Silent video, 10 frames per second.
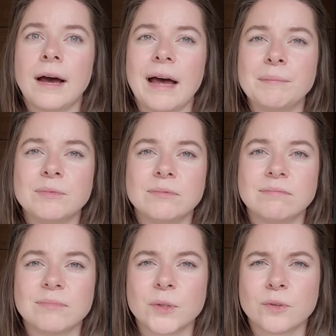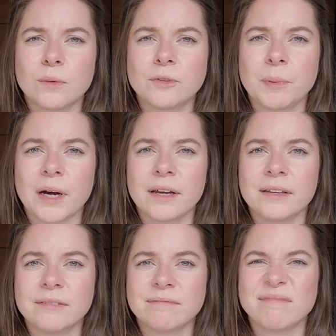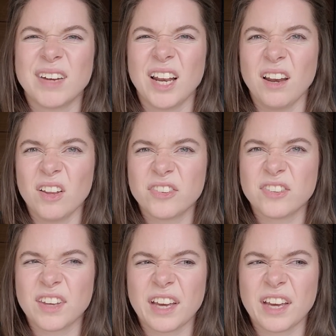I'm not going to buy a lot